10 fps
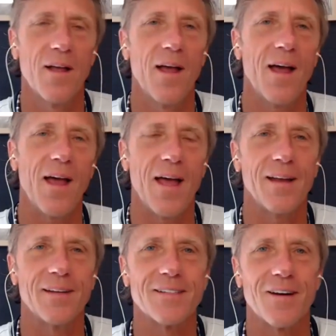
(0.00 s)
wow,
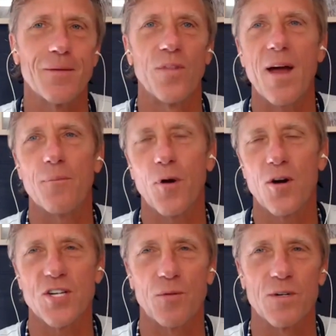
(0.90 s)
and or
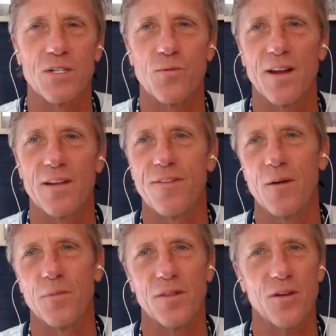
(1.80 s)
that project was
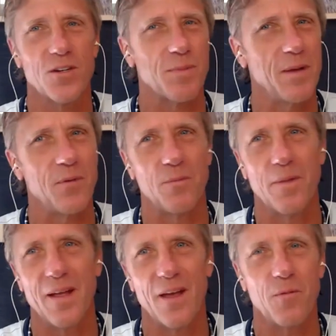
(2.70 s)
really fun, but those
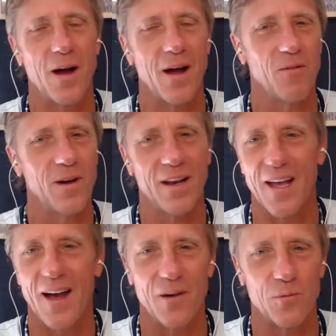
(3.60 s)
people, man, they were
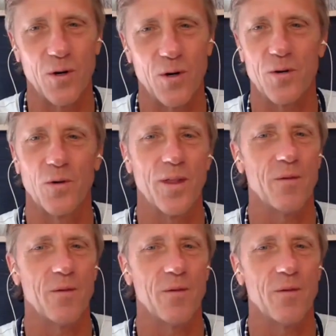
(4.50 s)
really hard work,